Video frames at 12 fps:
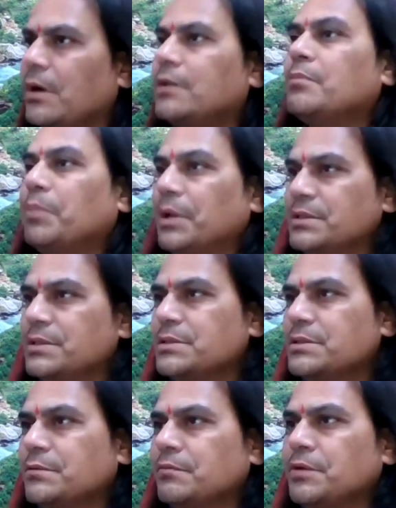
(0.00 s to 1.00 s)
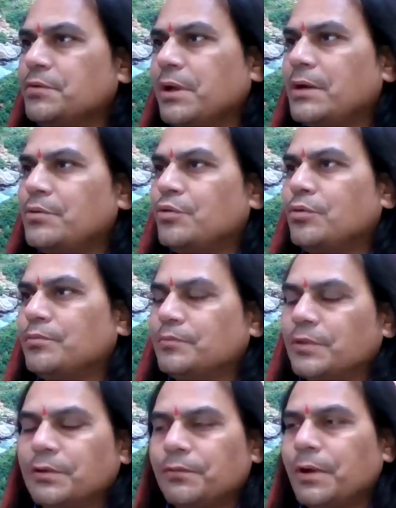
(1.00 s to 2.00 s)
other places. When you are at
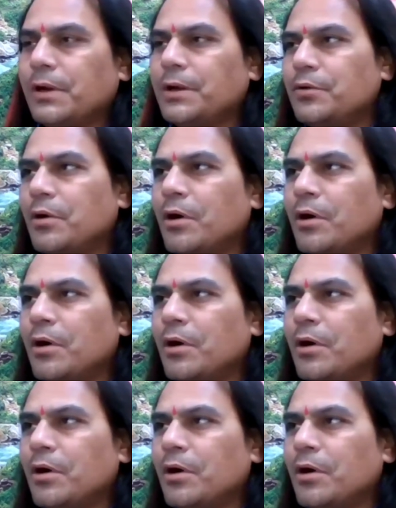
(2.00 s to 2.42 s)
home, forget